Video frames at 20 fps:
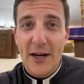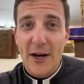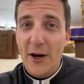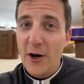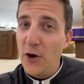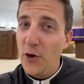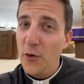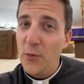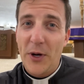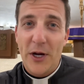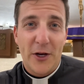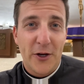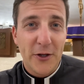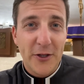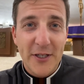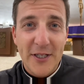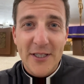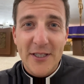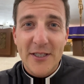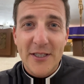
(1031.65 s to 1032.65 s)
oh my
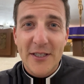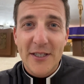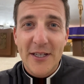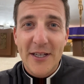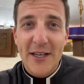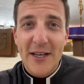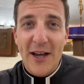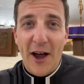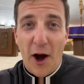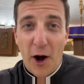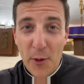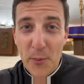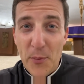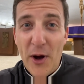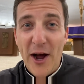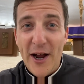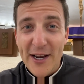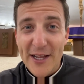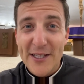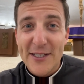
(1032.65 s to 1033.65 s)
goodness, our
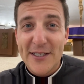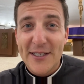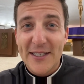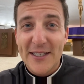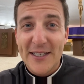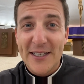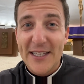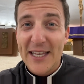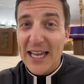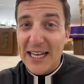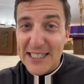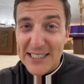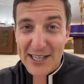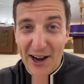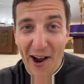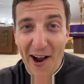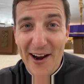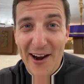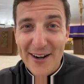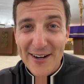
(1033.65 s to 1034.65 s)
bodies get
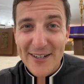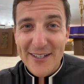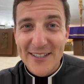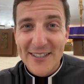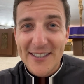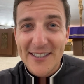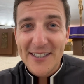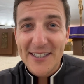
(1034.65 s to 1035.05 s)
tired.